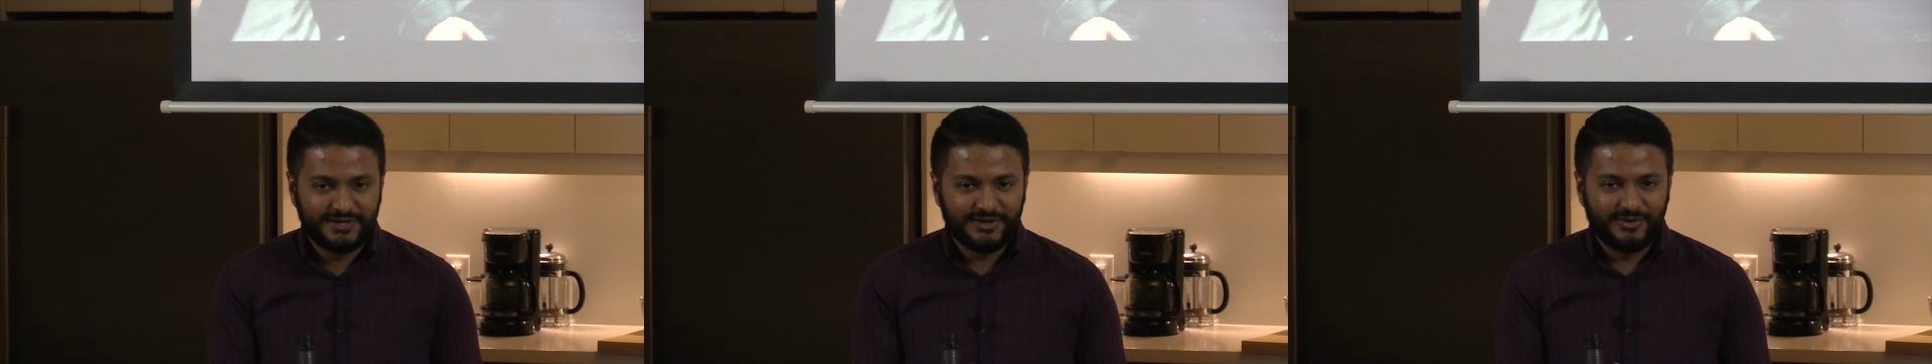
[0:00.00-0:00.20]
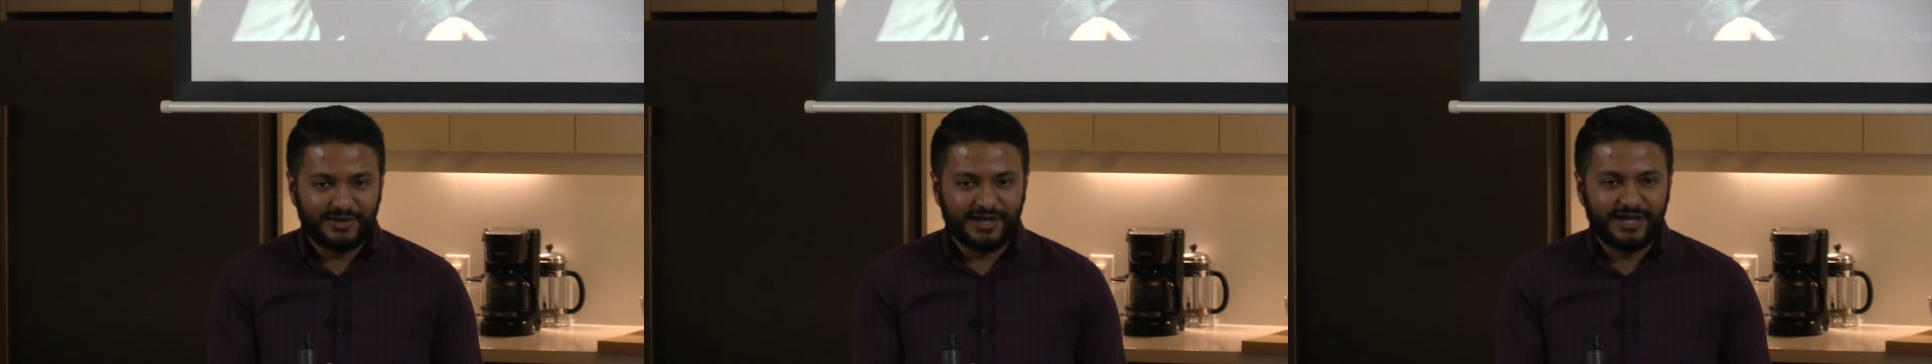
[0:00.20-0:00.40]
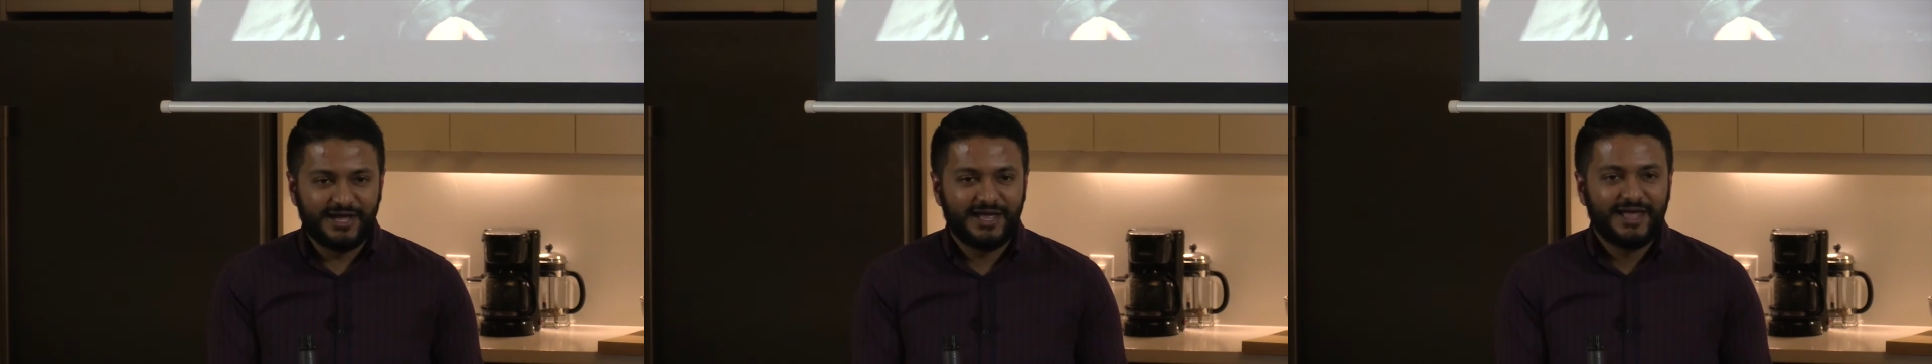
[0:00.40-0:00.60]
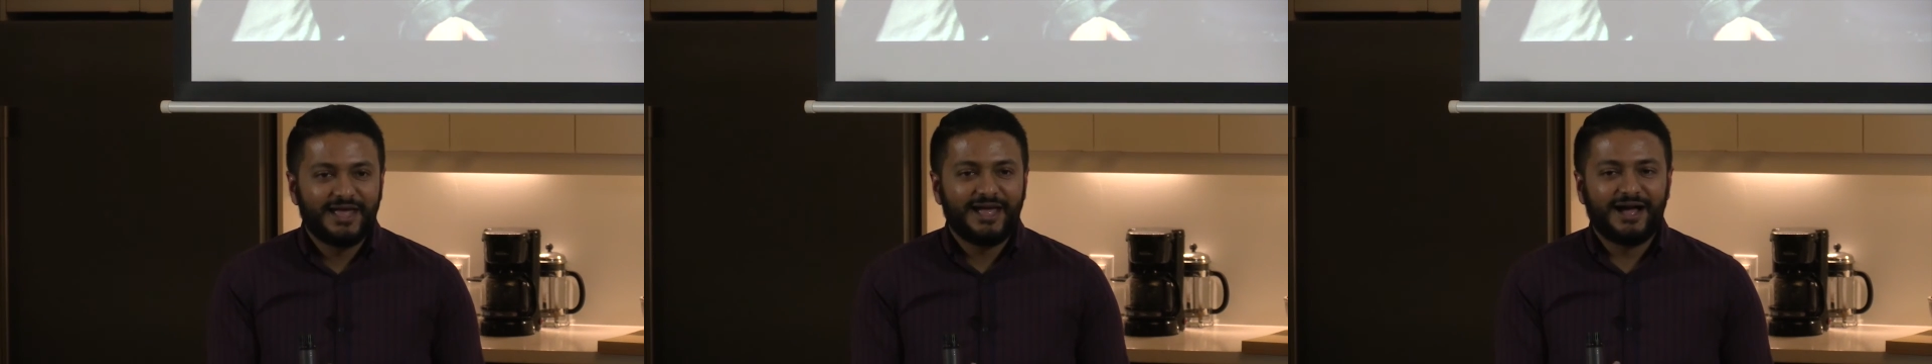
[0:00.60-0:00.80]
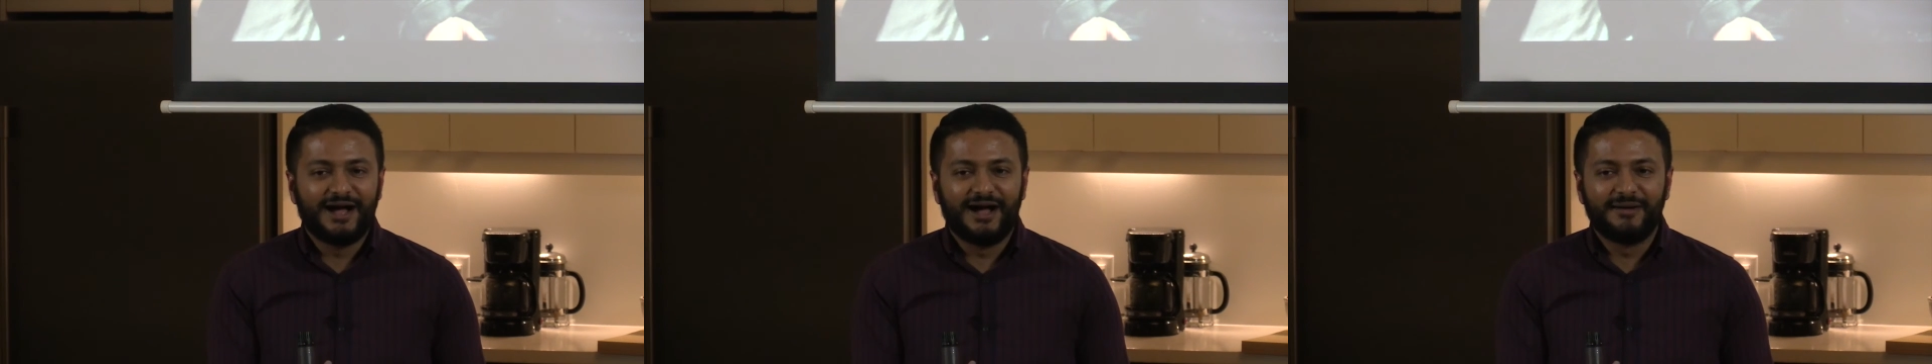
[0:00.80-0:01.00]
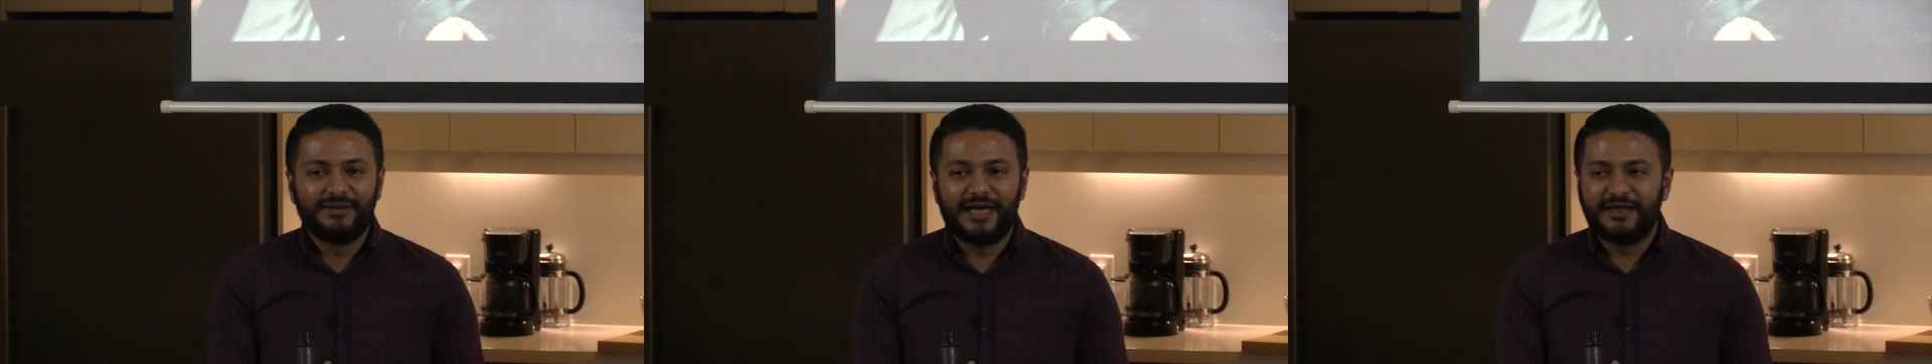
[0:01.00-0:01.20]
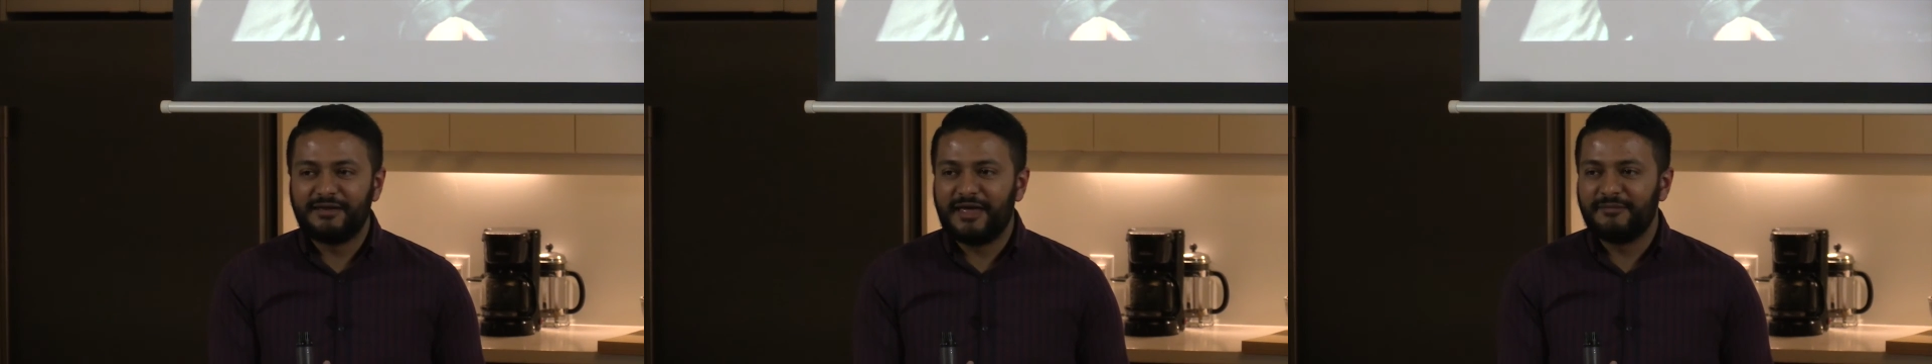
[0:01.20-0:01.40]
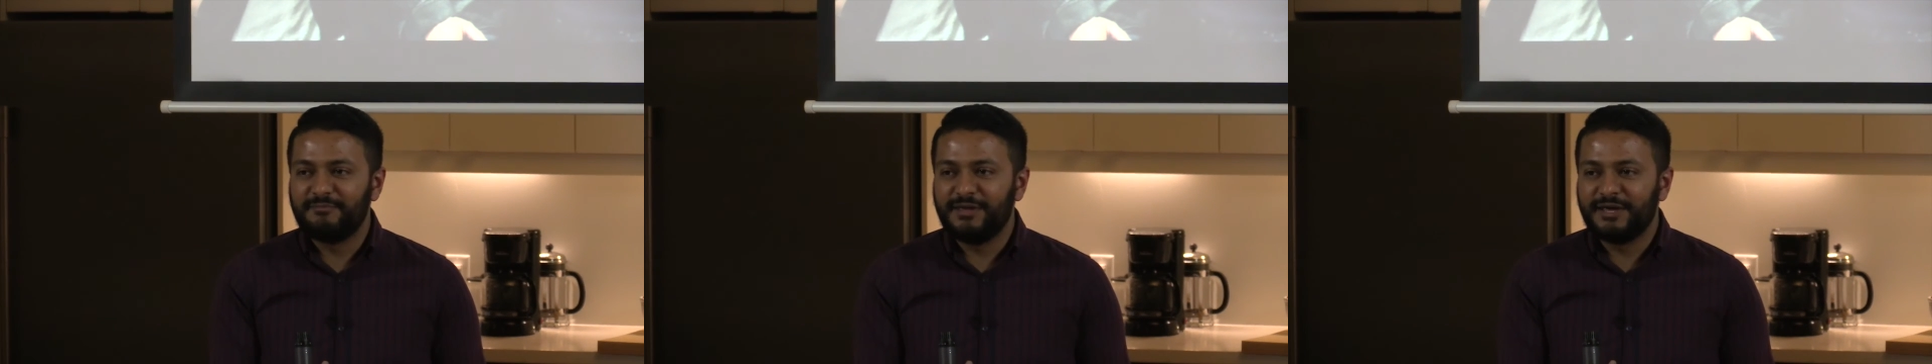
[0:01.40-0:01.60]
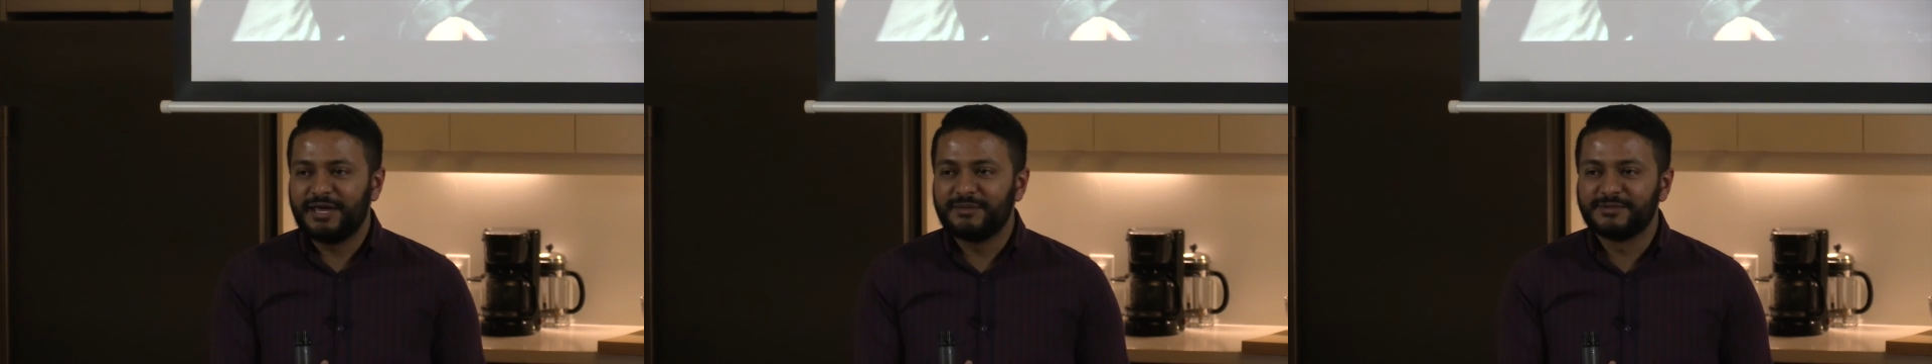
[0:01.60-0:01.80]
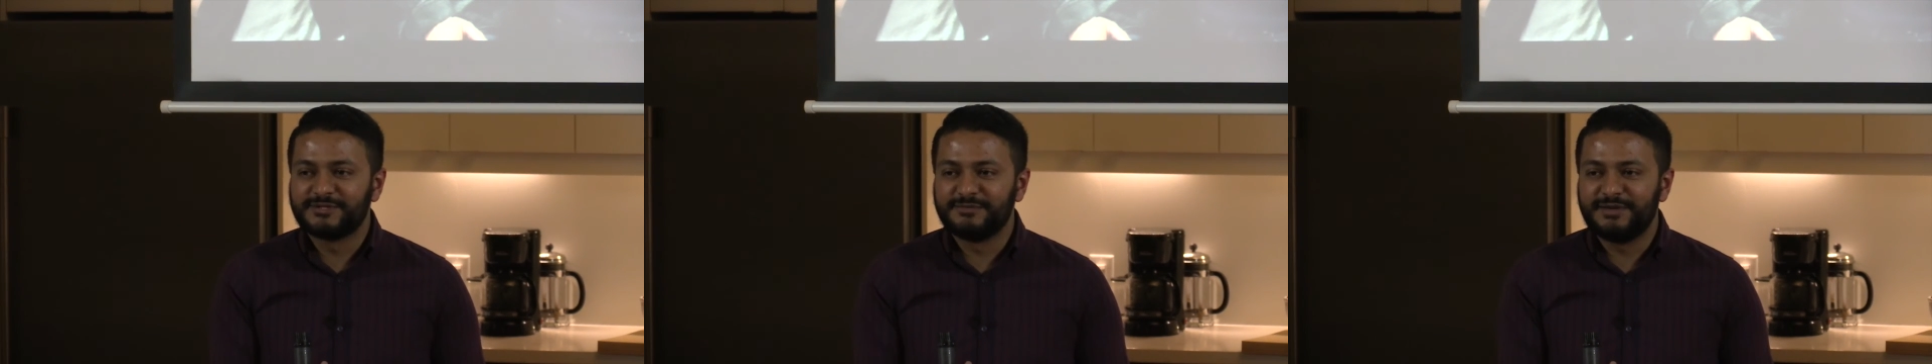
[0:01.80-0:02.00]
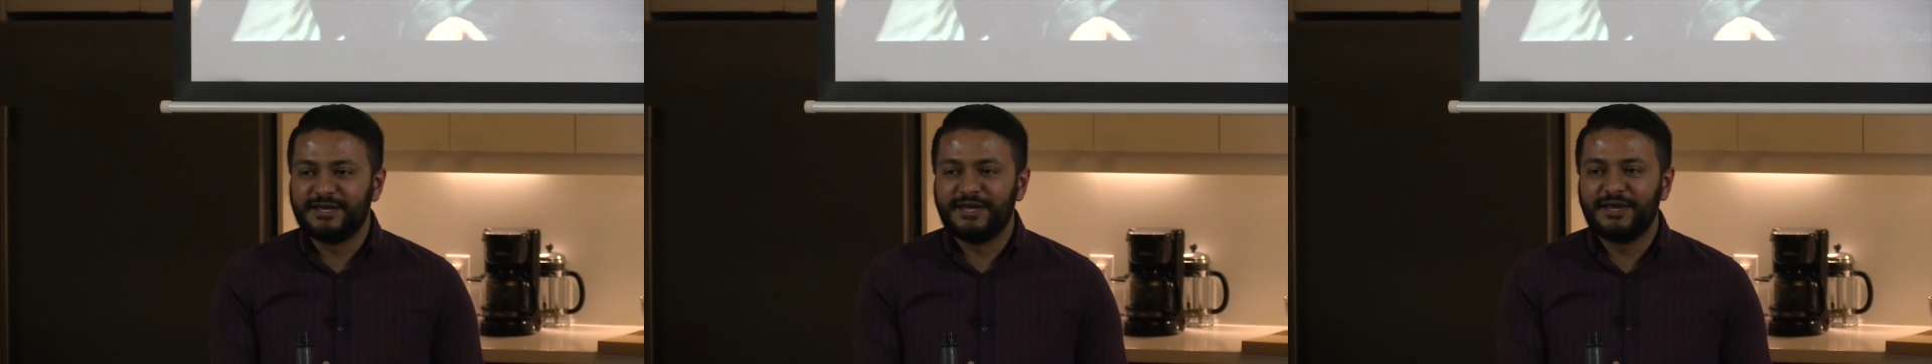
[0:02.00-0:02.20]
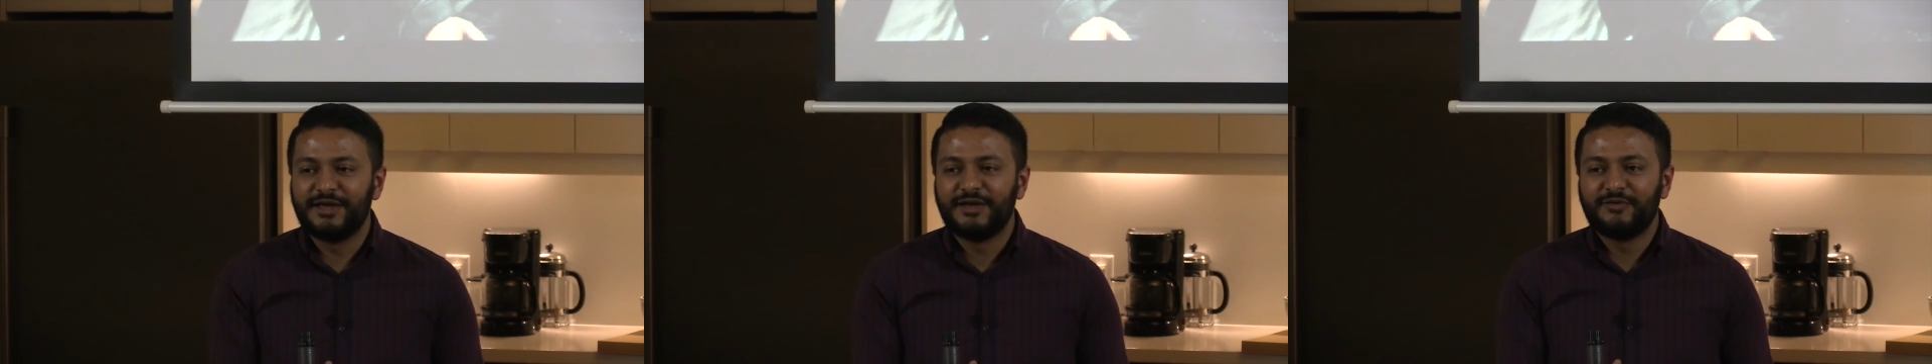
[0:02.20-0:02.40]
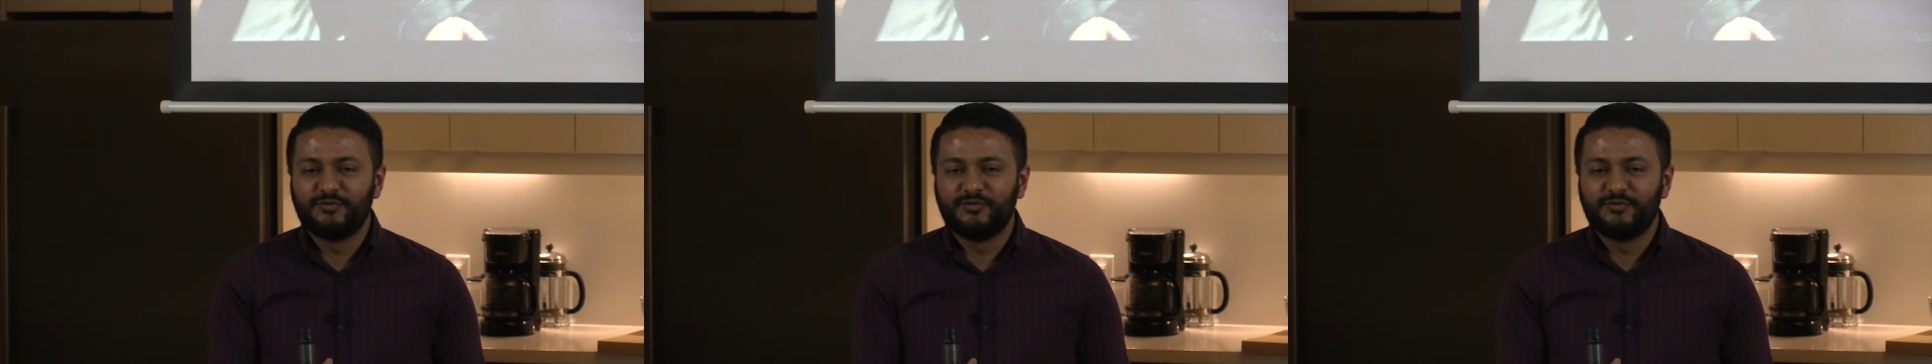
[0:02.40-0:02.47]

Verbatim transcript: Okay, uh, and, and being able to be